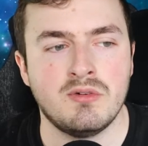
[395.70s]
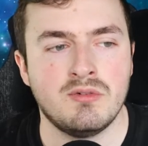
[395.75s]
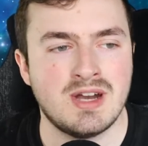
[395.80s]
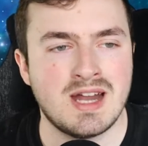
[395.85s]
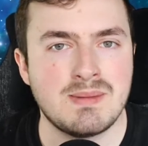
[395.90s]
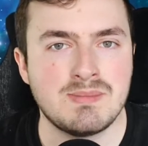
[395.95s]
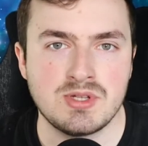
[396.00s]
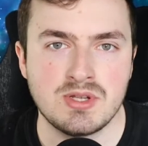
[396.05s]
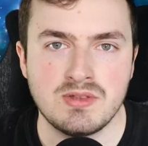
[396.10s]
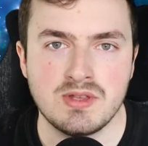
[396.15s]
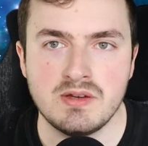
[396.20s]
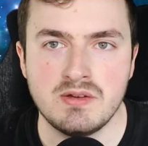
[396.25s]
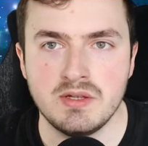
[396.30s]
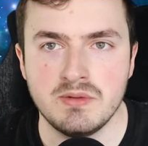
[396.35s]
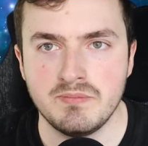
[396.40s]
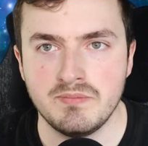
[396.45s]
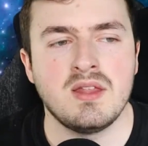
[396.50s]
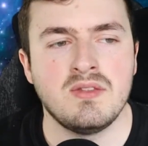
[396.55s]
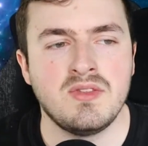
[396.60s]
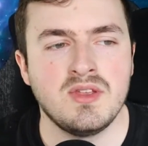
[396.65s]
wrapped
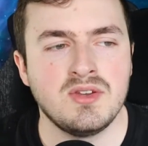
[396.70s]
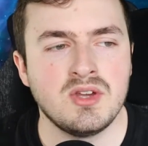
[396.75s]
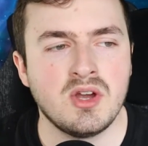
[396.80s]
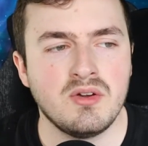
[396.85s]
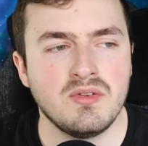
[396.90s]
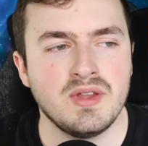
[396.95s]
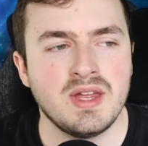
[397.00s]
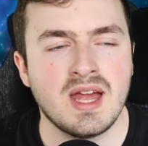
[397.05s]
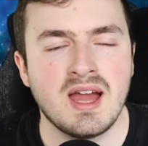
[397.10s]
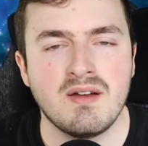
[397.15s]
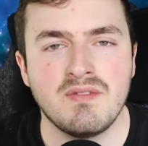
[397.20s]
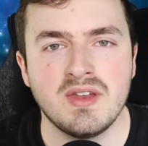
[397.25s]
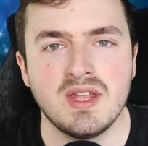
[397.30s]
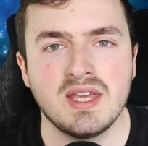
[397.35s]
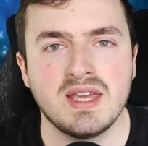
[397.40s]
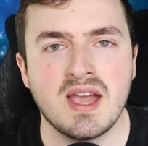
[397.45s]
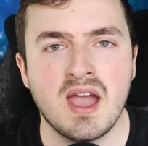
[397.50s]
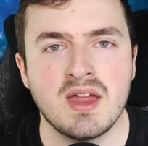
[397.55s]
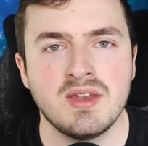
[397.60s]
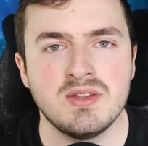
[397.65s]
Ethereum. They don't really have any
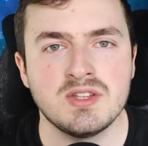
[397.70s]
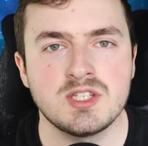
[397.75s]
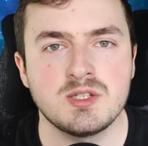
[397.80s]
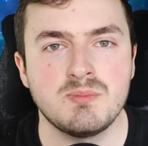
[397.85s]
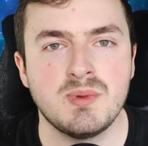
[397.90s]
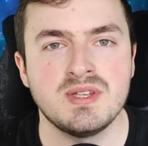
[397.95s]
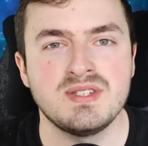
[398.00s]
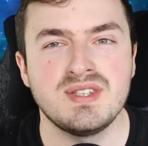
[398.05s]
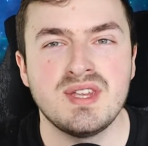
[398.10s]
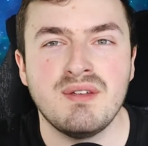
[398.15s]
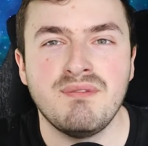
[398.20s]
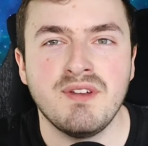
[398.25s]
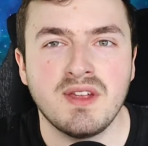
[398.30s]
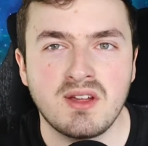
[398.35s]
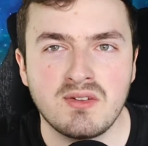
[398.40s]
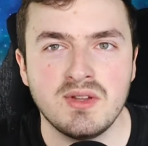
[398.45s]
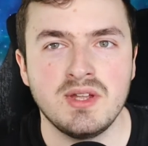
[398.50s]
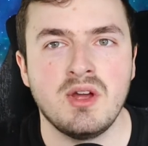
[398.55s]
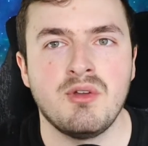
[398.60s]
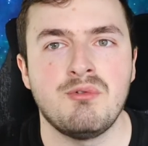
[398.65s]
guidance
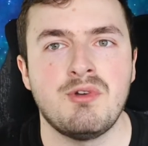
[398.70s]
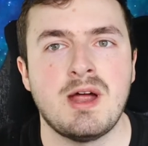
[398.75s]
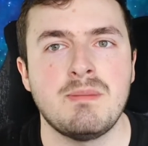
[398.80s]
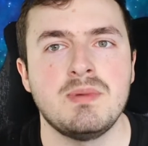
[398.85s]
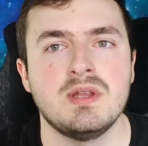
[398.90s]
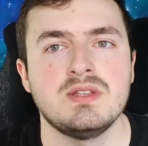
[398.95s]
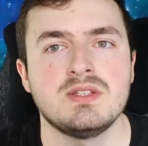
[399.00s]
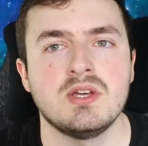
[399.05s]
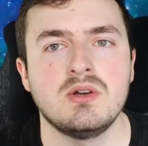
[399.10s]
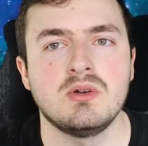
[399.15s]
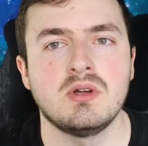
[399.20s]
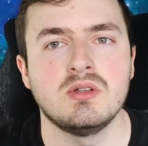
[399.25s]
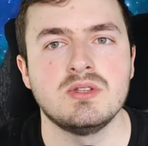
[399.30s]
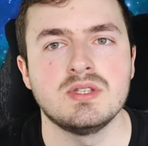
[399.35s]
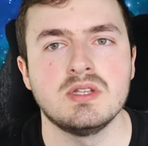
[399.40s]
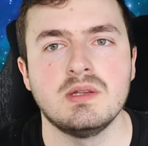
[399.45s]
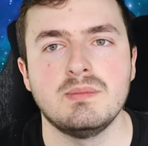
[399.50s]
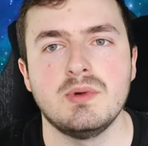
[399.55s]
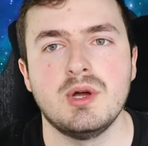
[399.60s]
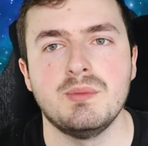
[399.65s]
specifically on wrapping tokens
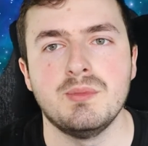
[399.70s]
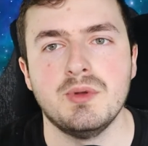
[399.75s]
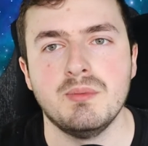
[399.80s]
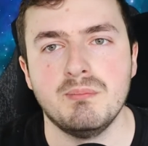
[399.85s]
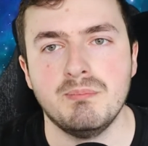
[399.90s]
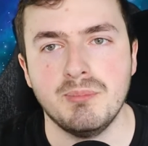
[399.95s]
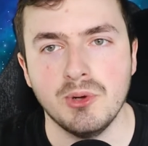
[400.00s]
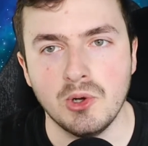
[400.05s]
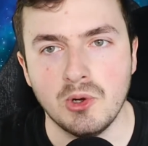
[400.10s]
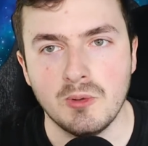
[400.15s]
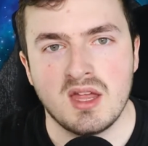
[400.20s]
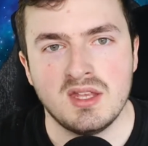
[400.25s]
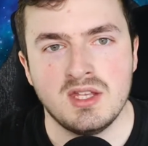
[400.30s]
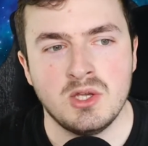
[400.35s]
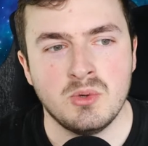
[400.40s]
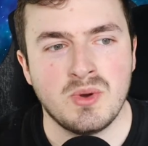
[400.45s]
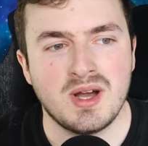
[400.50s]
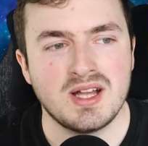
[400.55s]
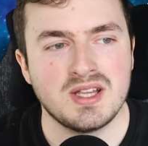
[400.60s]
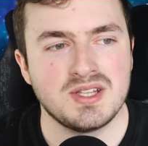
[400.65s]
at the moment, but
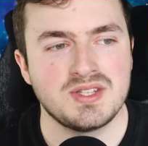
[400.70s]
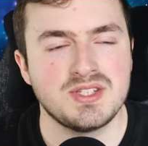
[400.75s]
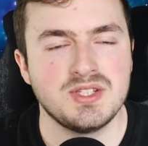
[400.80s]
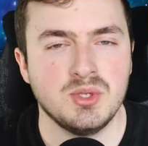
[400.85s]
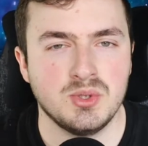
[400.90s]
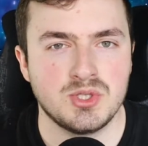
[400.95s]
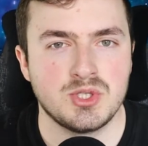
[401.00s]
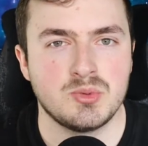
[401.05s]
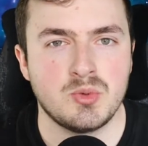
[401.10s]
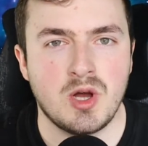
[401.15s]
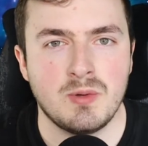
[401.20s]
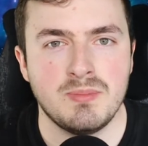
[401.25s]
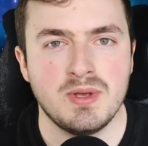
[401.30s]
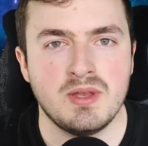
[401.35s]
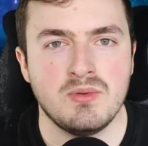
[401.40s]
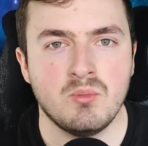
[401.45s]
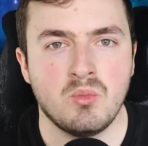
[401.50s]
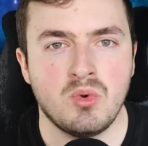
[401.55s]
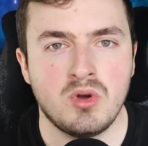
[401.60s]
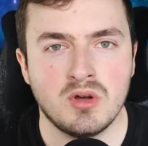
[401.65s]
you are still
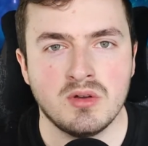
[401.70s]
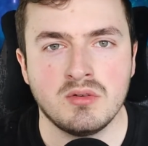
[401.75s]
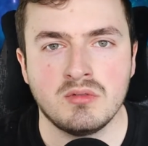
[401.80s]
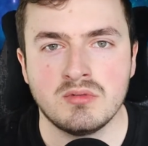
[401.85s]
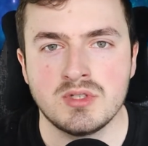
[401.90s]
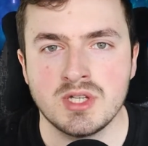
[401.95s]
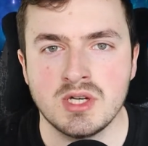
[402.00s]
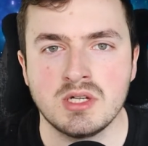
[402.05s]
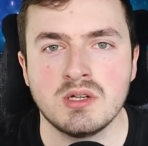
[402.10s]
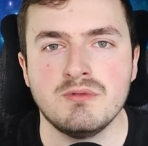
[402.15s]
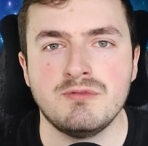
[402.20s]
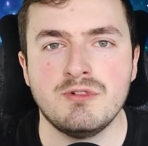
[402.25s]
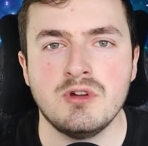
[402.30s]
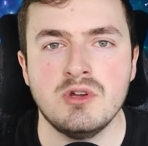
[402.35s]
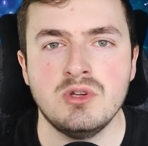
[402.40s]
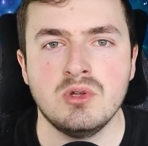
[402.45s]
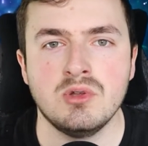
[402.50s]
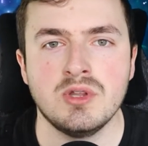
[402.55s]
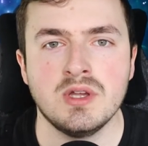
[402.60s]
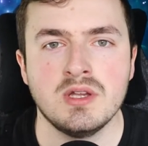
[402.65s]
swapping one token for
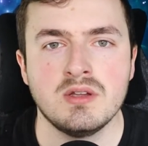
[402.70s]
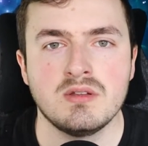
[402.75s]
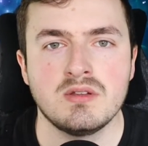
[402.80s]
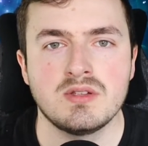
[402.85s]
another.